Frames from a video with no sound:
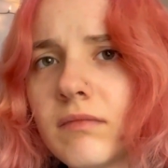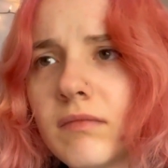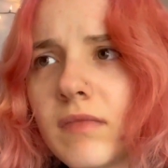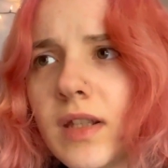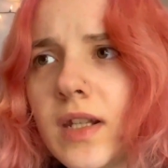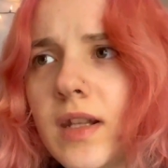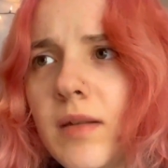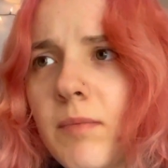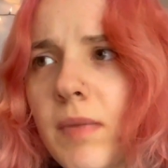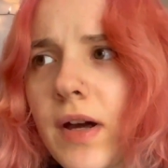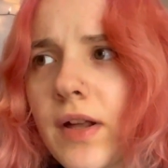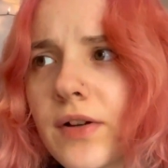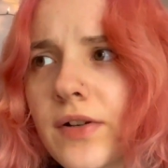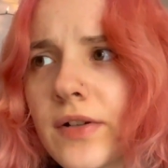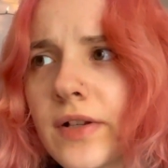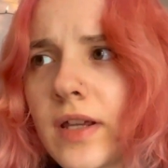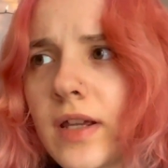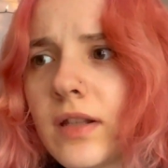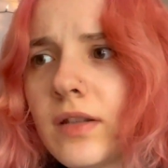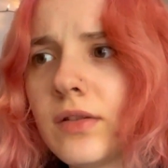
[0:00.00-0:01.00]
a dip powder
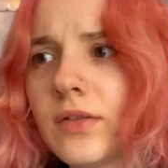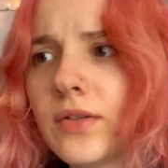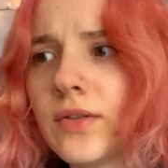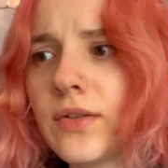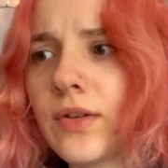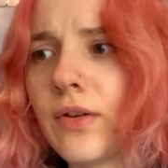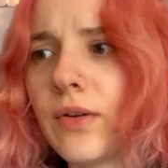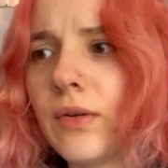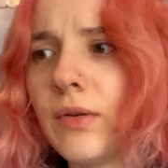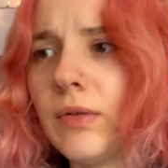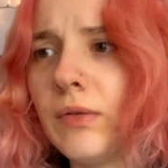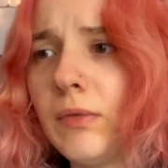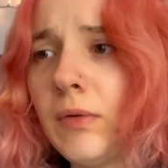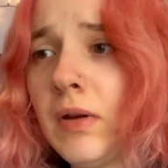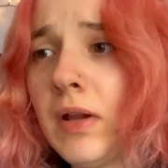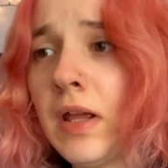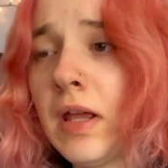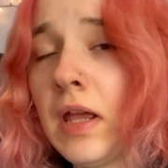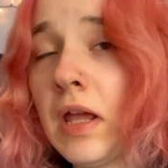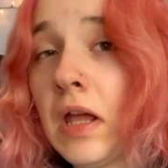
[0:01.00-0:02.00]
set, so
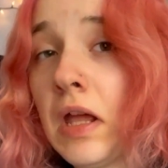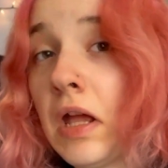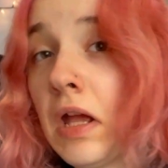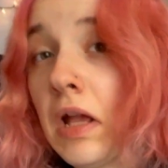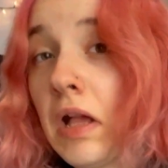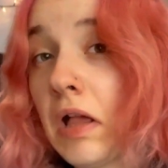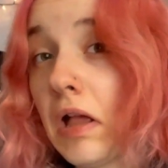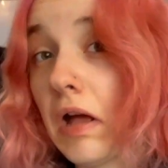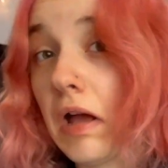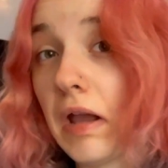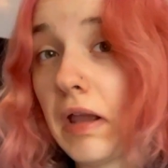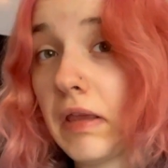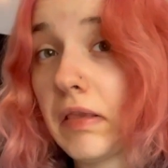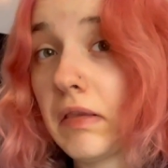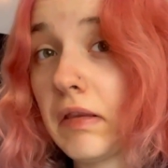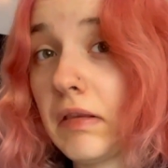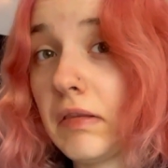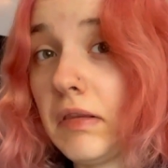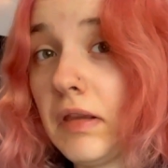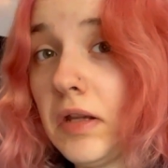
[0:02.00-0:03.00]
I
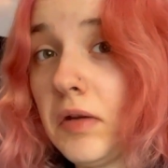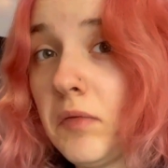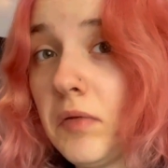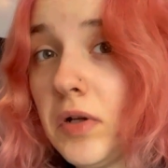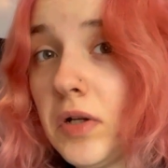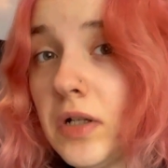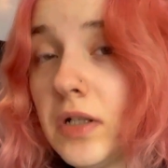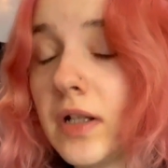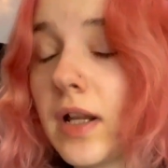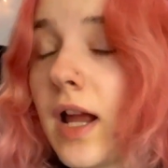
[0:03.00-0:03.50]
think they work.